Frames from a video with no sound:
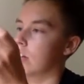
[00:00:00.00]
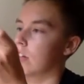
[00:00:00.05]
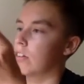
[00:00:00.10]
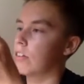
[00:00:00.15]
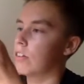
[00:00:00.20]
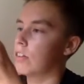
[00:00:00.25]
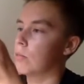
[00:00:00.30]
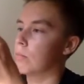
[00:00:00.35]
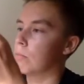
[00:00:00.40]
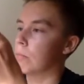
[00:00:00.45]

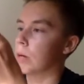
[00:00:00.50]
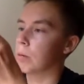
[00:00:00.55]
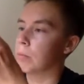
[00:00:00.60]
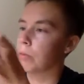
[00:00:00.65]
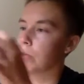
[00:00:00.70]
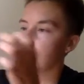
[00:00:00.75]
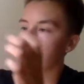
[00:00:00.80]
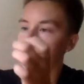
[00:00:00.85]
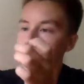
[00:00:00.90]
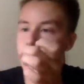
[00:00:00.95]
See the
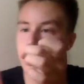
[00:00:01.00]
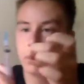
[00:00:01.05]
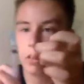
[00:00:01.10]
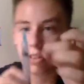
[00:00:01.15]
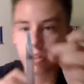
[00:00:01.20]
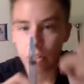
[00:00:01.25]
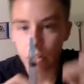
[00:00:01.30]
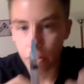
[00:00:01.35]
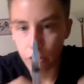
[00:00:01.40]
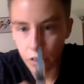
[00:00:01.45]
bubbles?
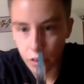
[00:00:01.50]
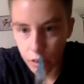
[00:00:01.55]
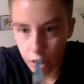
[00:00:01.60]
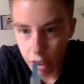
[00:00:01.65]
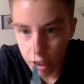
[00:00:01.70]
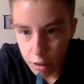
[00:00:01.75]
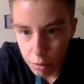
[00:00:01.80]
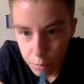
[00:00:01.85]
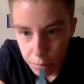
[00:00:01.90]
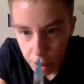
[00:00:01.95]
There's a
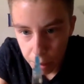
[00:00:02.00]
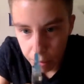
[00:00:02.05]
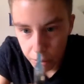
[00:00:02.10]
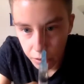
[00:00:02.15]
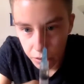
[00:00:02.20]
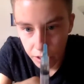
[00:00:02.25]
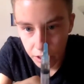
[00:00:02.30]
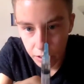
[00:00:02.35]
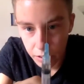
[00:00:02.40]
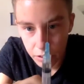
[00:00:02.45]
lot of
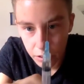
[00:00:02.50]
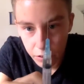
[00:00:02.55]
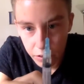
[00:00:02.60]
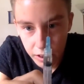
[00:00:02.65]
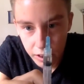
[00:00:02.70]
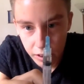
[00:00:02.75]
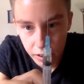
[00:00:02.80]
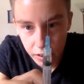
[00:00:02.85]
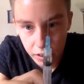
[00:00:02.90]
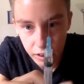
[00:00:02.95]
bubbles. I don't know if
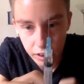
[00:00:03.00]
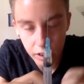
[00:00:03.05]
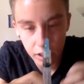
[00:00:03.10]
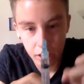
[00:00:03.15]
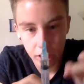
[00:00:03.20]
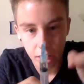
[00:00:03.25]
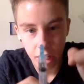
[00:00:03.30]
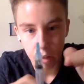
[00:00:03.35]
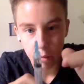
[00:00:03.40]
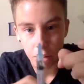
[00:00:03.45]
you can see it
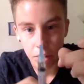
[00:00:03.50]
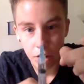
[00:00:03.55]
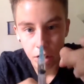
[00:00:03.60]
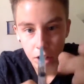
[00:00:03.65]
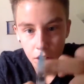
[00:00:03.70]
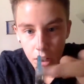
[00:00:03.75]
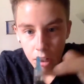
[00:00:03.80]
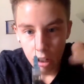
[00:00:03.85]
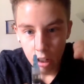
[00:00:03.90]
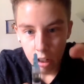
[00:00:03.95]
on camera,
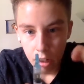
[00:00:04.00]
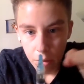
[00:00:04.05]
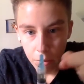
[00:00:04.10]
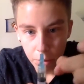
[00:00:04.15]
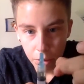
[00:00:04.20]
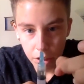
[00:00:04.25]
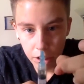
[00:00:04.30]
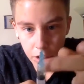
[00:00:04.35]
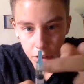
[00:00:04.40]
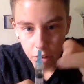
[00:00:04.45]

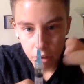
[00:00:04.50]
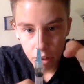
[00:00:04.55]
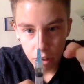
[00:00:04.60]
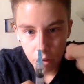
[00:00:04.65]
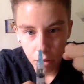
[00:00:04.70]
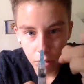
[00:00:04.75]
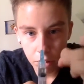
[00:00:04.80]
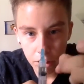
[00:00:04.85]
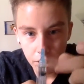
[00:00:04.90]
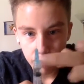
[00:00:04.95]
but you
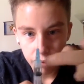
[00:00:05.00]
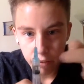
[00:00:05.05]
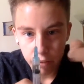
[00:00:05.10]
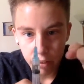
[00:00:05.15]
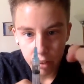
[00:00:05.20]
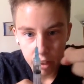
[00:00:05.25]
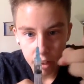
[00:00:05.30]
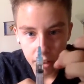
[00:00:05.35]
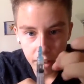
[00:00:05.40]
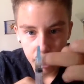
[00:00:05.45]
you wanna
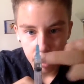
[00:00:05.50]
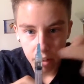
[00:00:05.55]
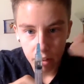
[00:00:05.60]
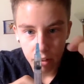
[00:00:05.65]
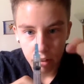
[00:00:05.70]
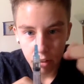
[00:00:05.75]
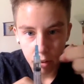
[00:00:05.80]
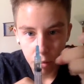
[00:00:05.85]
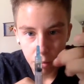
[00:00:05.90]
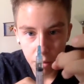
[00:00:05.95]
flick that out
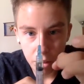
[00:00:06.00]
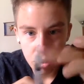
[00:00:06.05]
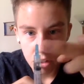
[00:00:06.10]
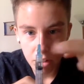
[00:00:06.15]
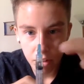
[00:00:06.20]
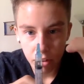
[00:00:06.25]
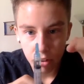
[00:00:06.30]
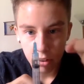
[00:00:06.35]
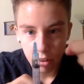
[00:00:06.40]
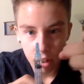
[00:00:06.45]
as much
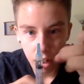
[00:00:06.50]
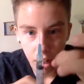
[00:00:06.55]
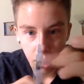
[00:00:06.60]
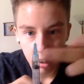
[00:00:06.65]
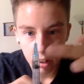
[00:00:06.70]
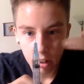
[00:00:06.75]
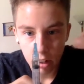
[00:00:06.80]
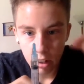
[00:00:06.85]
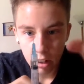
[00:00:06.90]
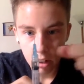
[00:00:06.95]
as you
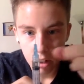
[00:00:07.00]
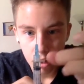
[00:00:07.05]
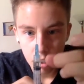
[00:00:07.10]
can.